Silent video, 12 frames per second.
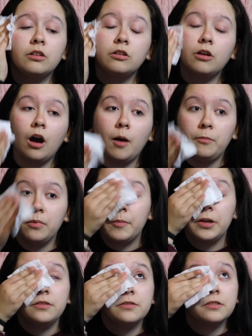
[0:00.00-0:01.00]

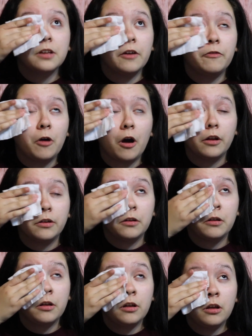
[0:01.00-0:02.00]
compliments I've
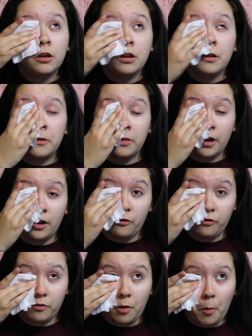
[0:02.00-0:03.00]
gotten that
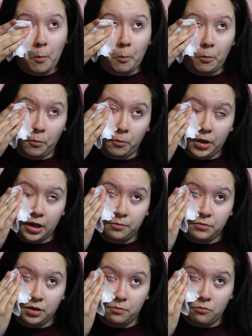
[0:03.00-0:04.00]
have
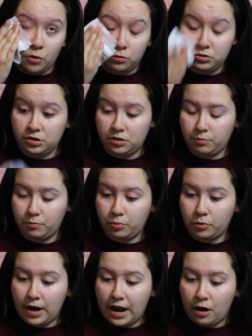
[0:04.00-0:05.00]
made me most
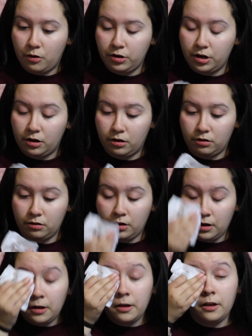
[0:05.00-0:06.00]
proud and
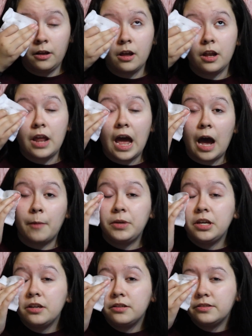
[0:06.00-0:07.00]

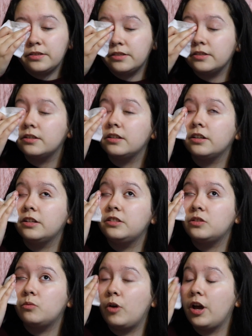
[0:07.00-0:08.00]
happiest,
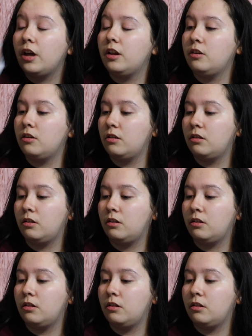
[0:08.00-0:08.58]
it's when